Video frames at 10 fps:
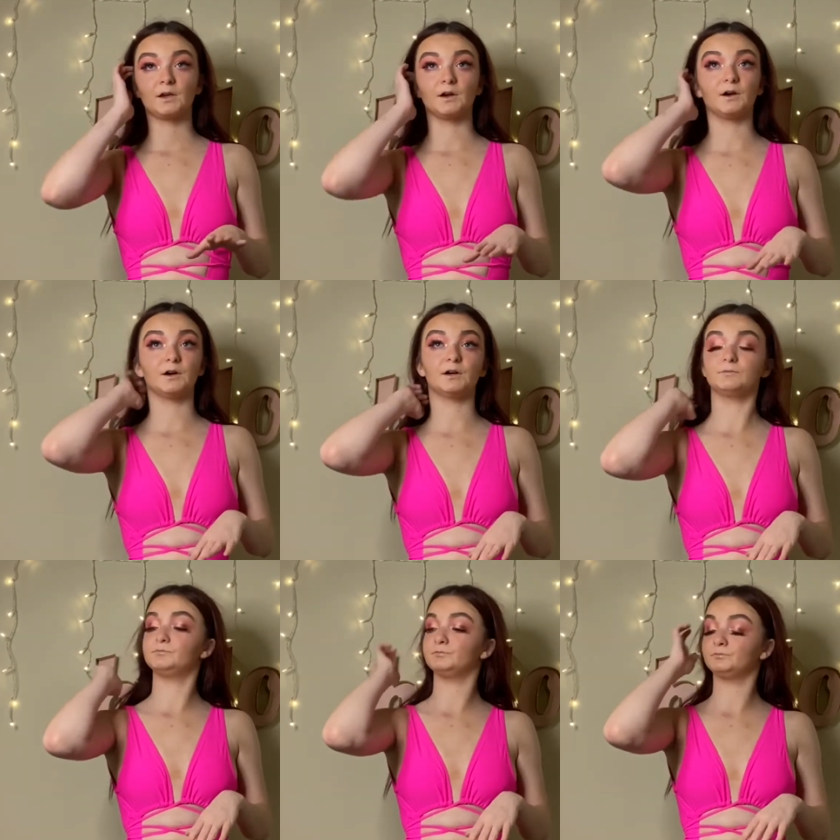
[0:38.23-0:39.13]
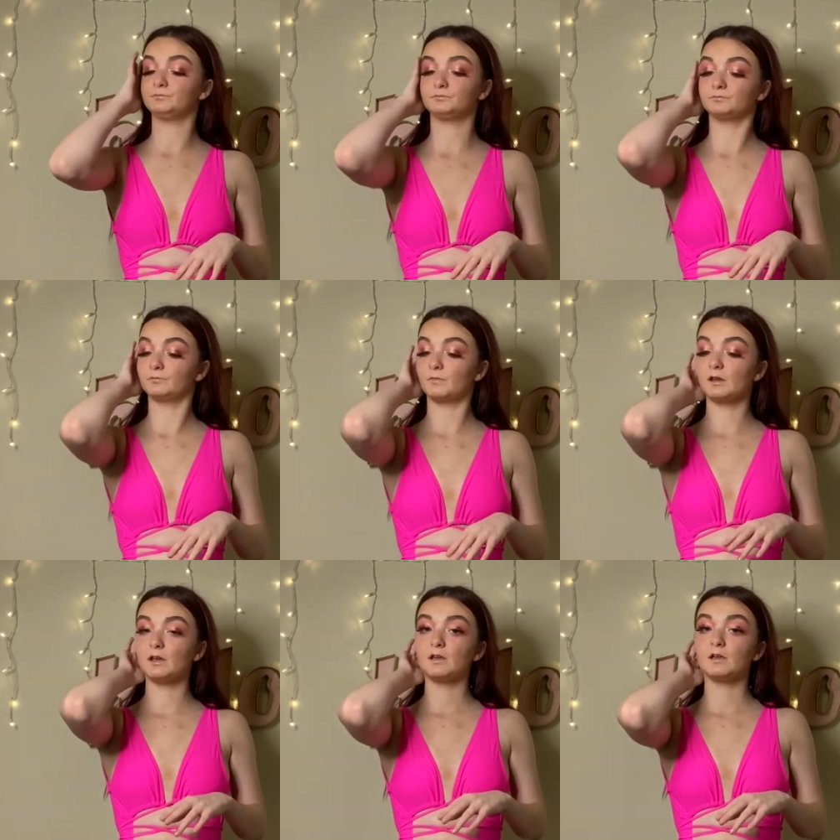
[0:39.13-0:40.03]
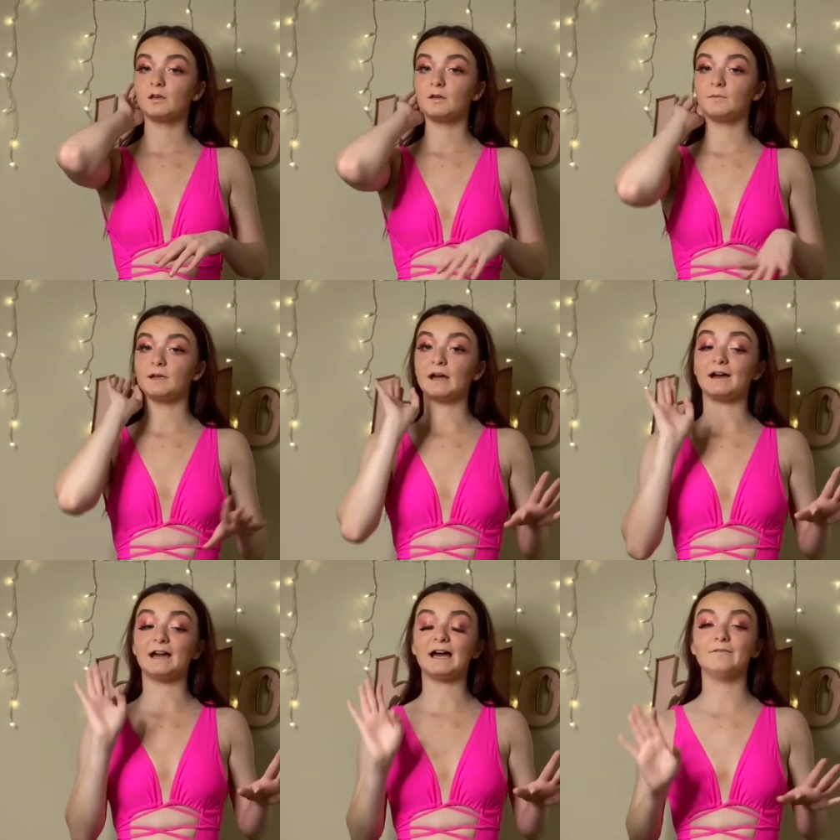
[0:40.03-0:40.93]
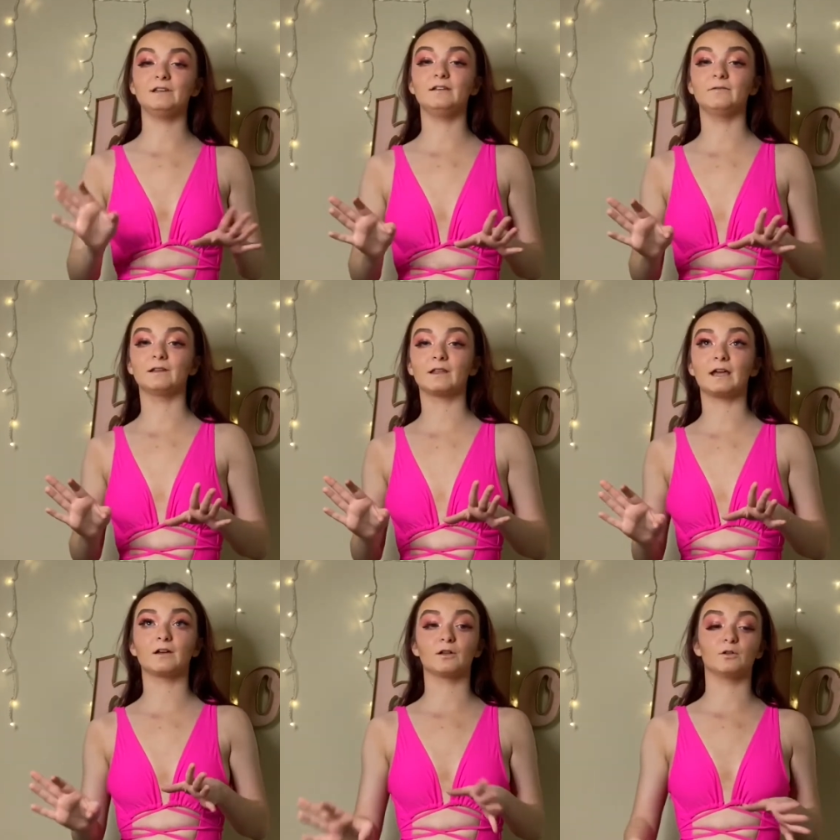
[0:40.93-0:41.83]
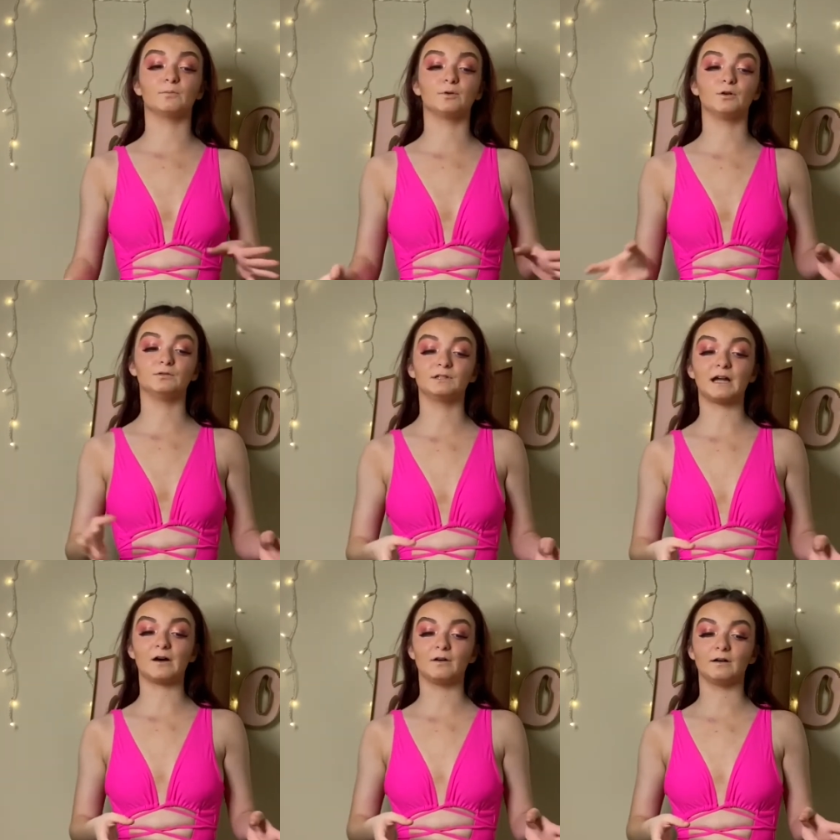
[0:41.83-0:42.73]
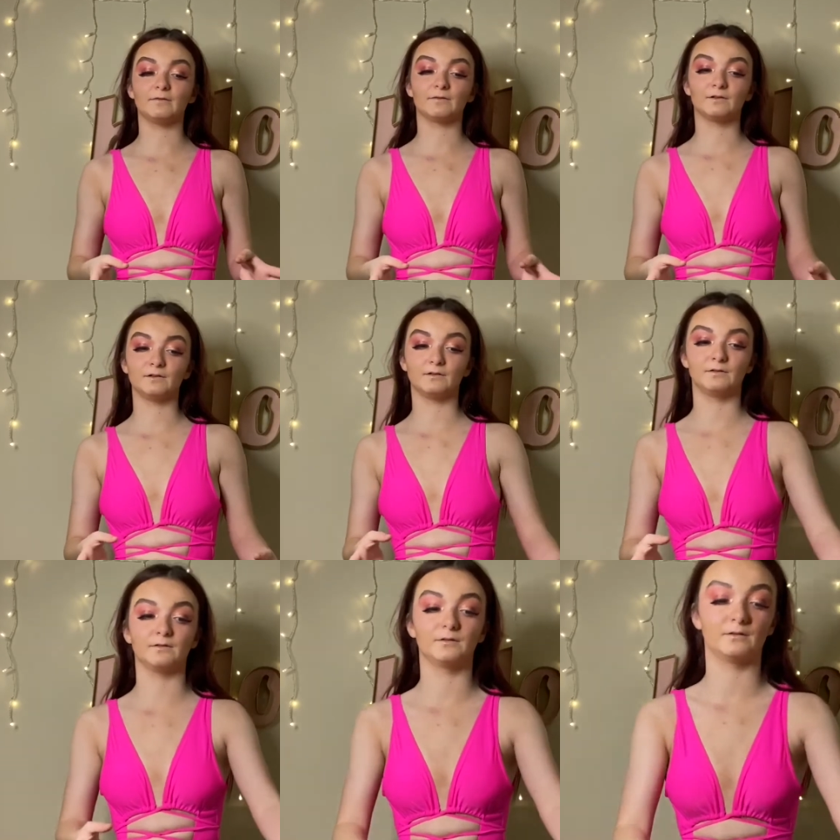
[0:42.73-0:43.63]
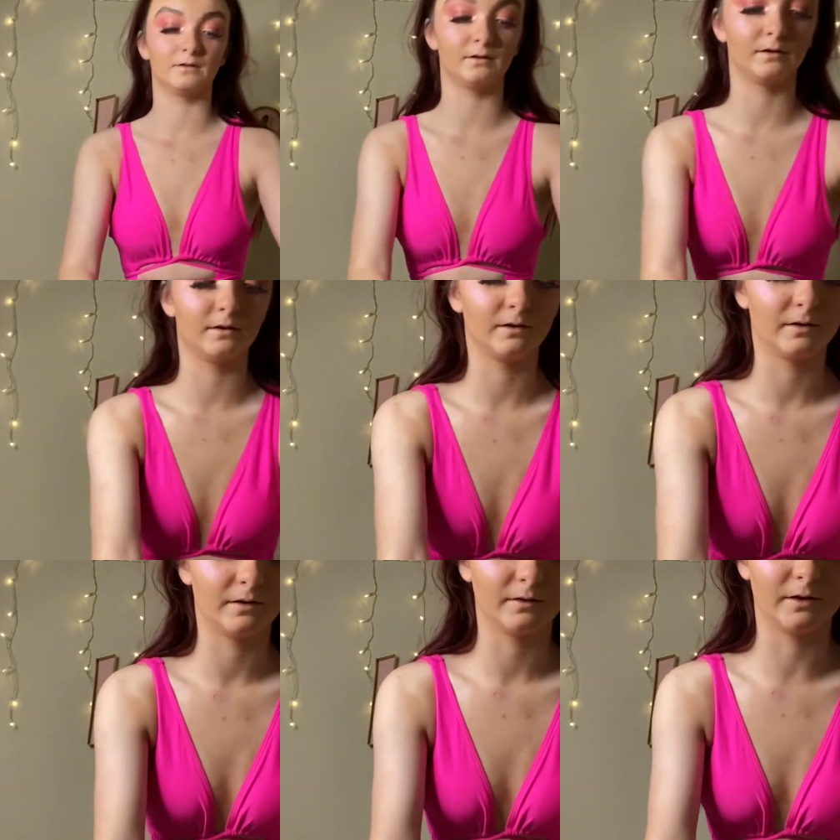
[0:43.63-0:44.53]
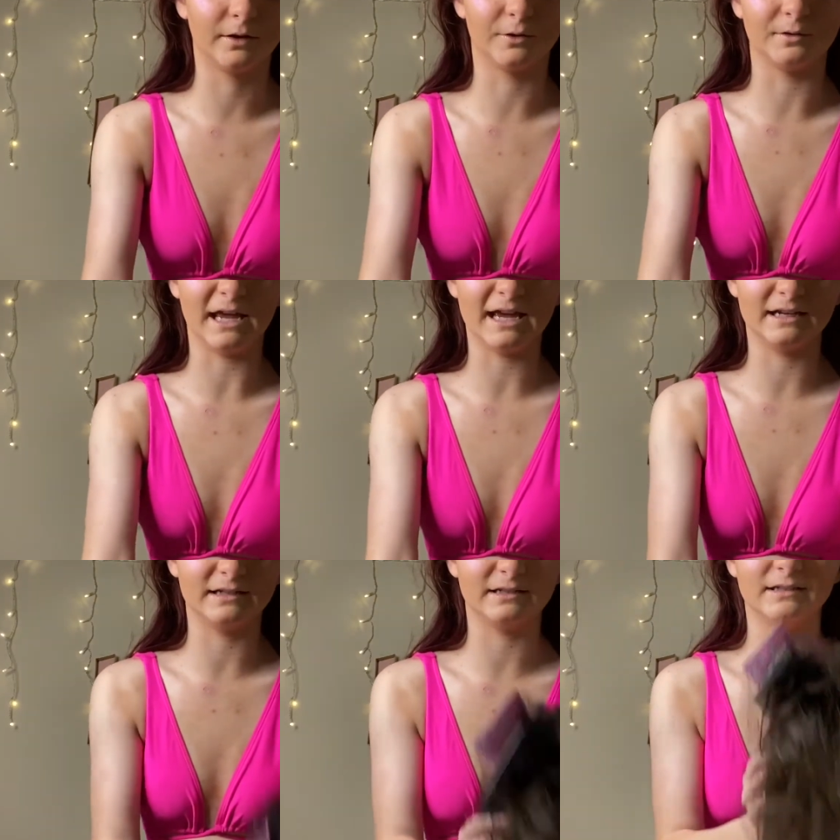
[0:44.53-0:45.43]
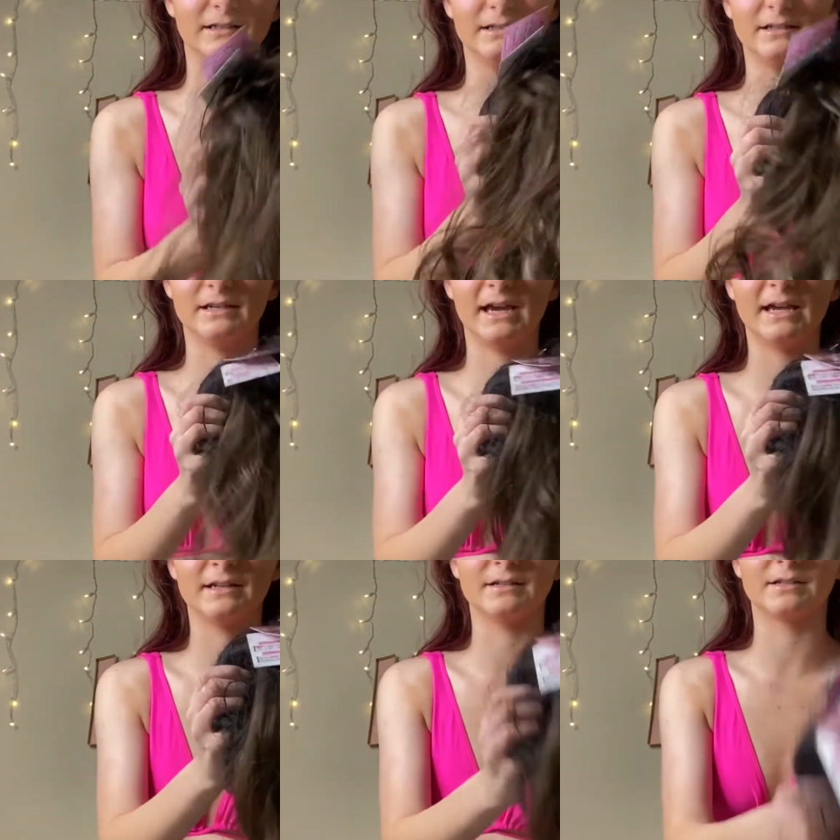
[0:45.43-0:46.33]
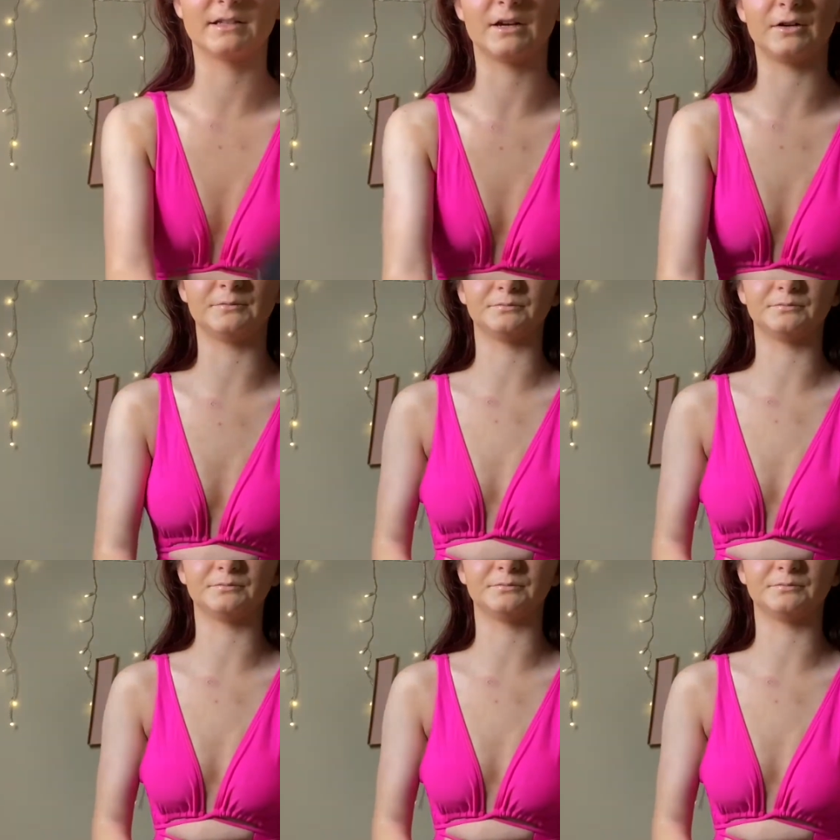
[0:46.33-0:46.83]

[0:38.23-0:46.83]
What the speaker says: But yeah, I haven't even like pulled it out of the little net yet, so